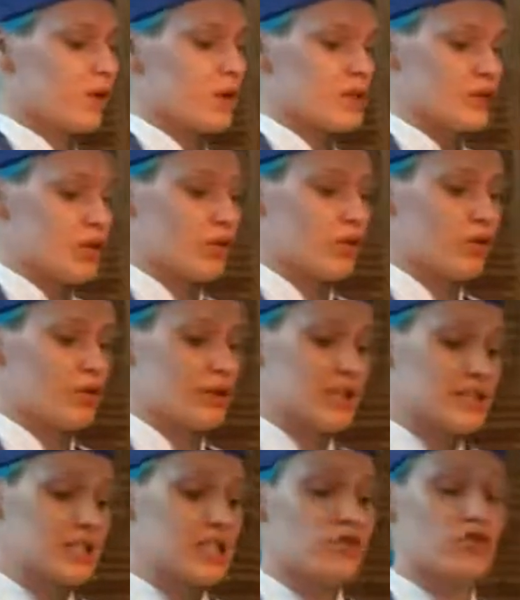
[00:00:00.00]
So
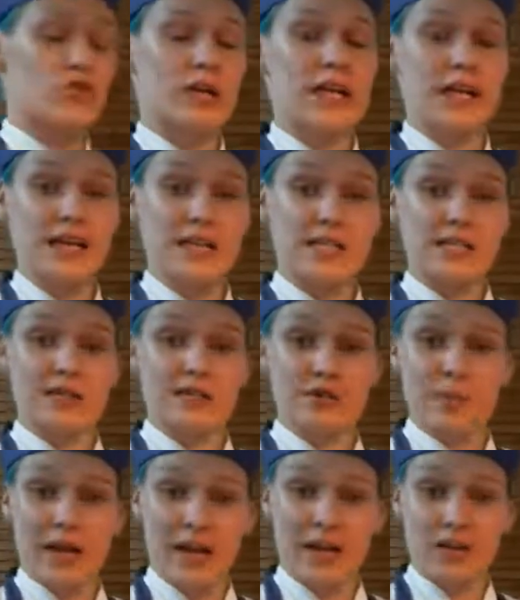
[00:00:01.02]
this is really easy to
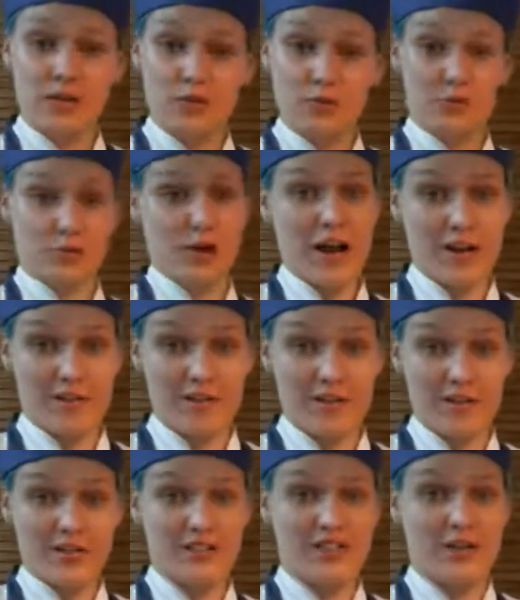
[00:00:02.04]
make into
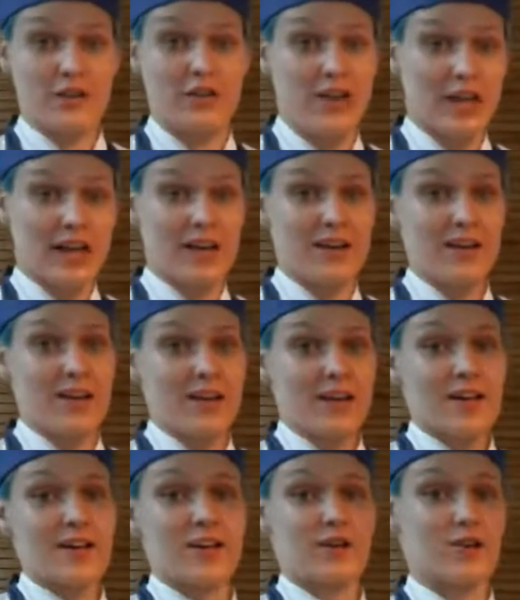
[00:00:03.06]
breakfast. So then
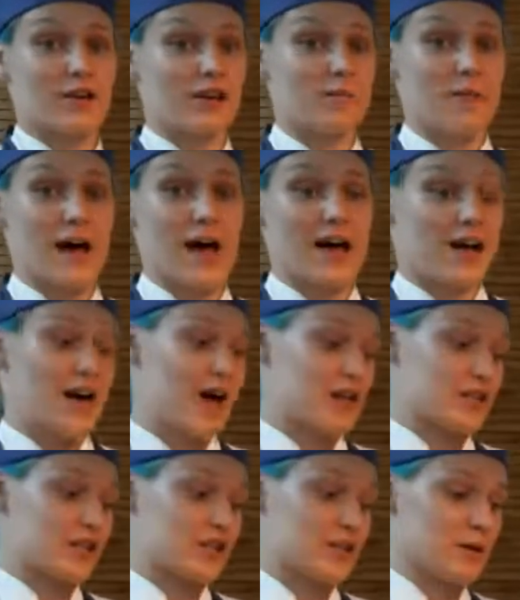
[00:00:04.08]
you can add
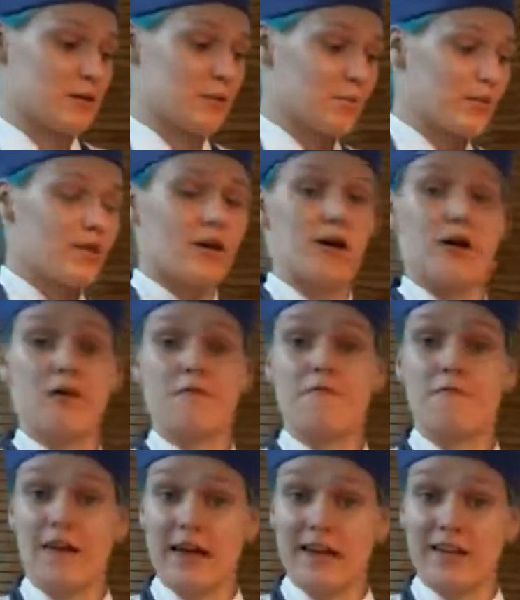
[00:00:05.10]
some
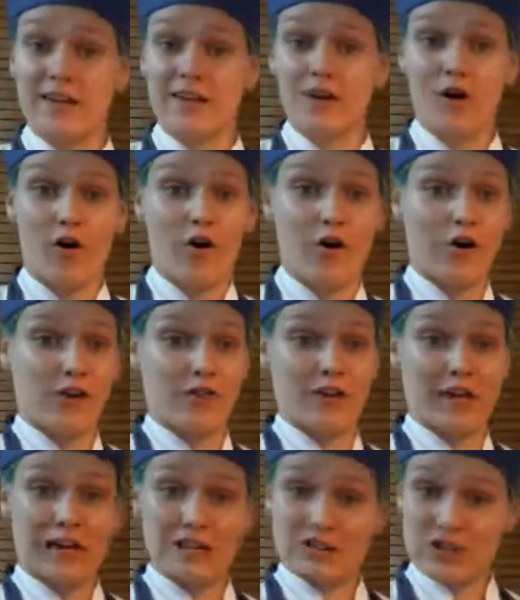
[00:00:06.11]
bacon or
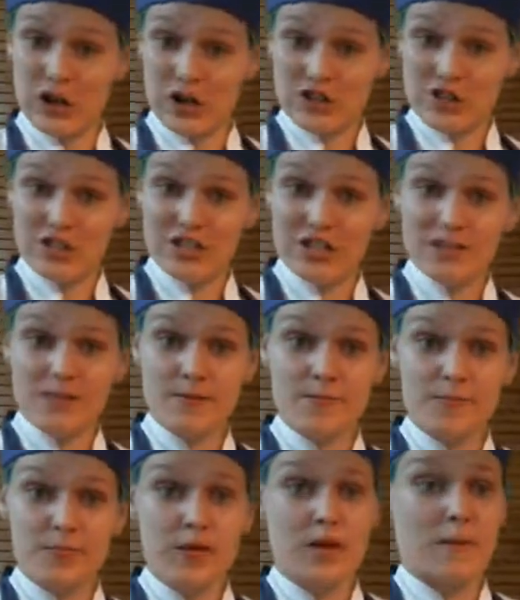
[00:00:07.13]
vegan
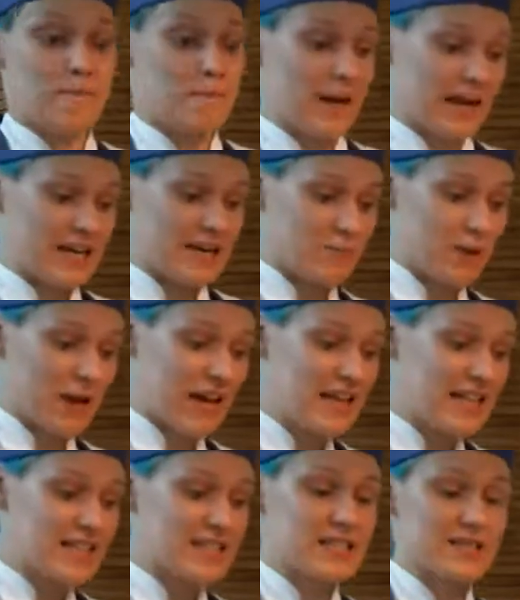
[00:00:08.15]
sausages, baked
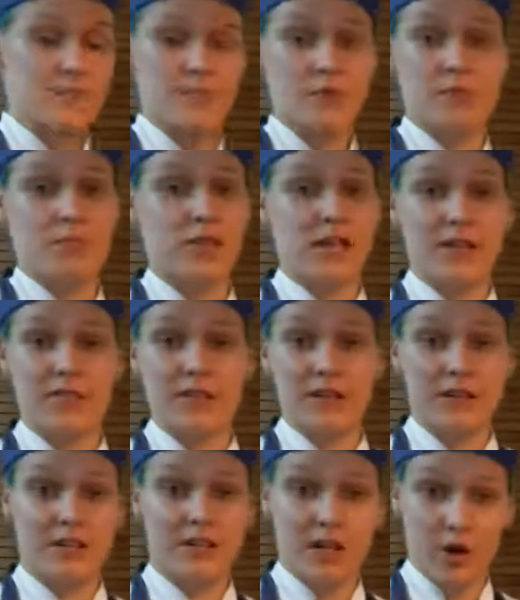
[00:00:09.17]
beans, some
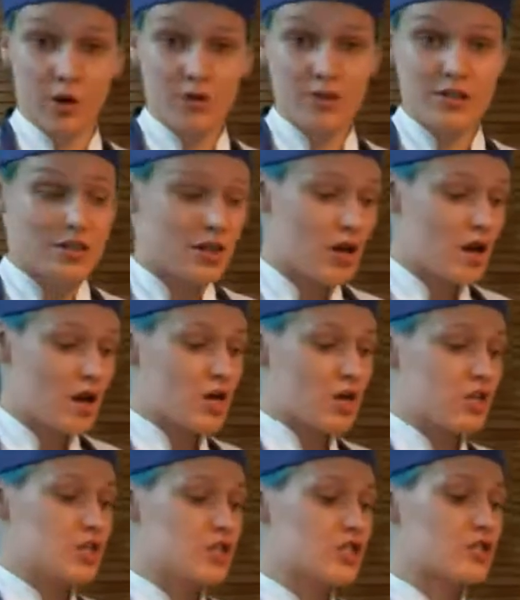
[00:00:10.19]
lovely toast,
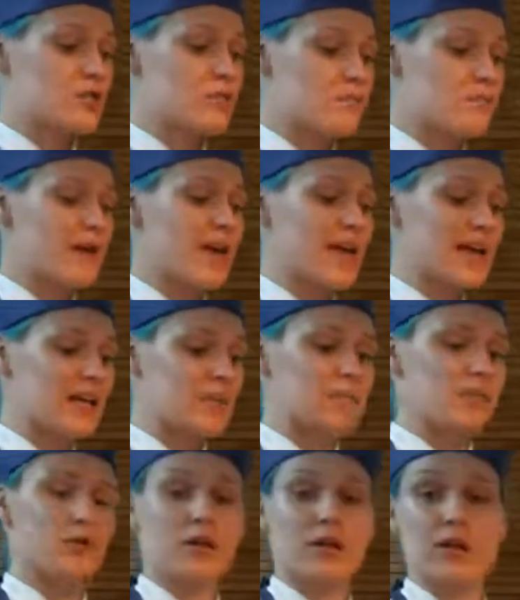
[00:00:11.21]
just to make it,
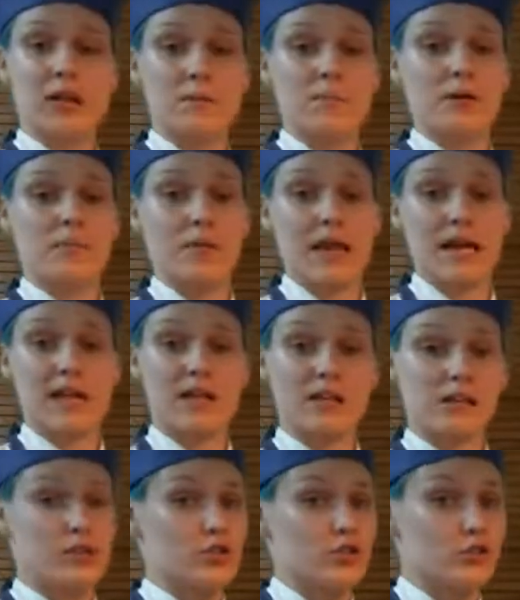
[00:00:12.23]
bulk it up and make it
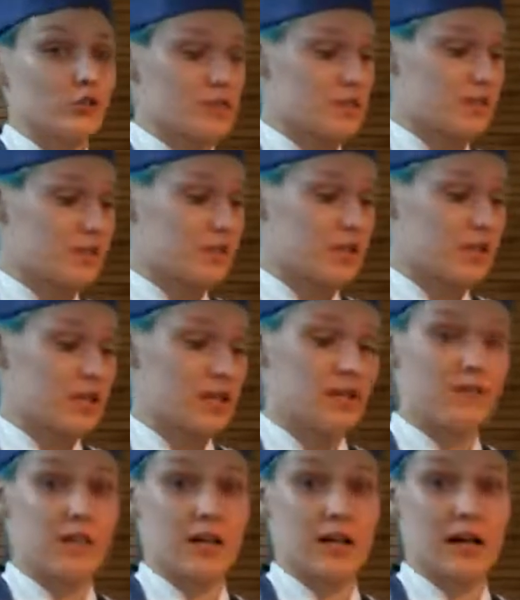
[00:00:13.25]
into something
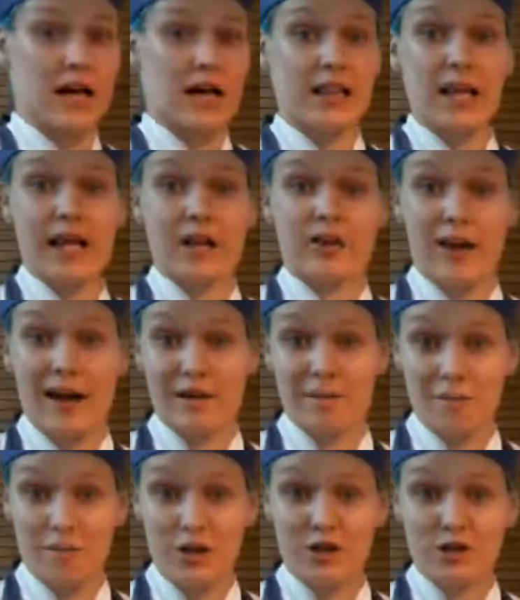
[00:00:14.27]
lovely. I like to
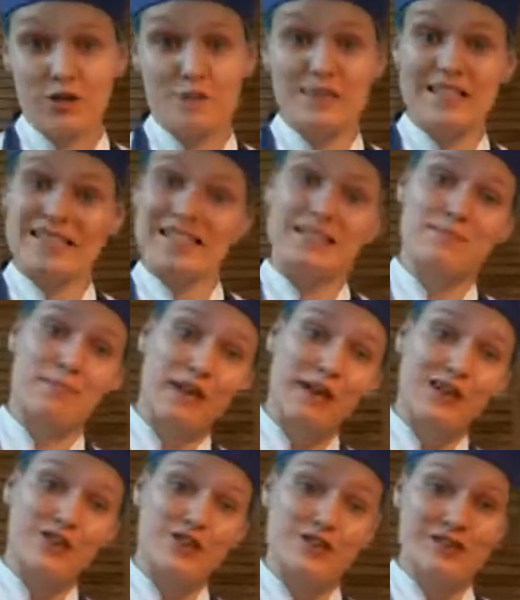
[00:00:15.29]
add mushrooms and
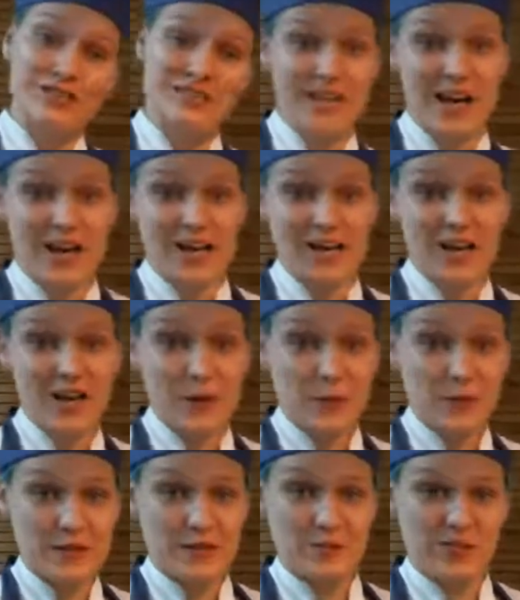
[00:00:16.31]
spinach on the side
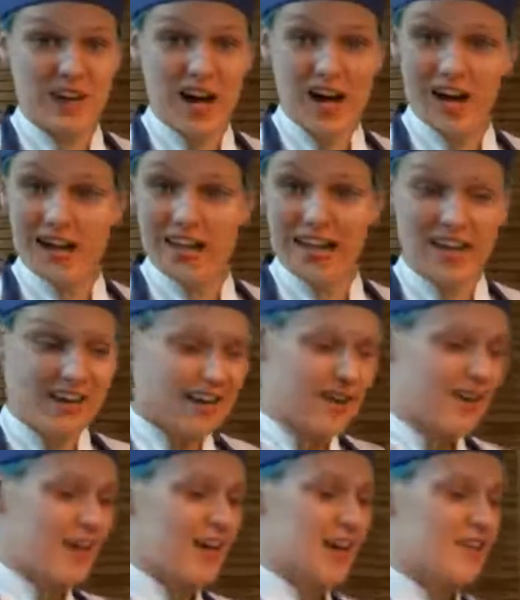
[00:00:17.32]
with some garlic,
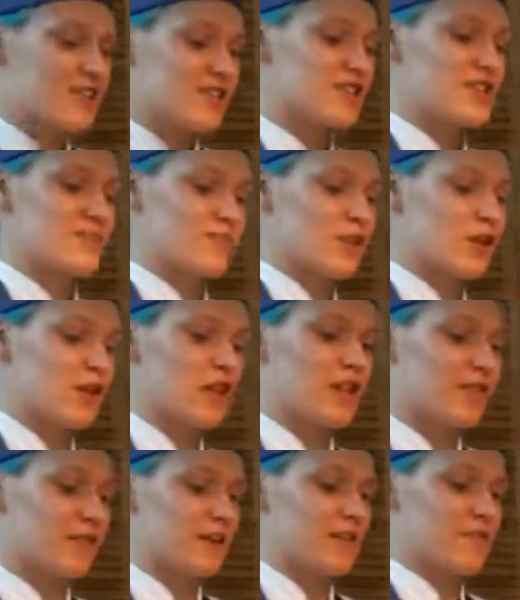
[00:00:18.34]
just
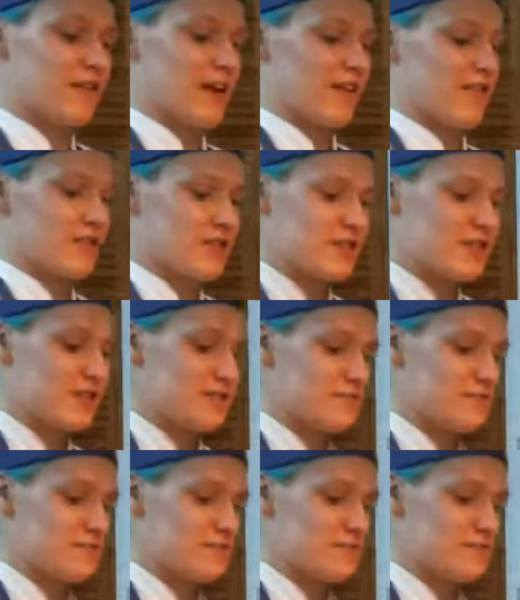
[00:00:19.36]
lovely flavors.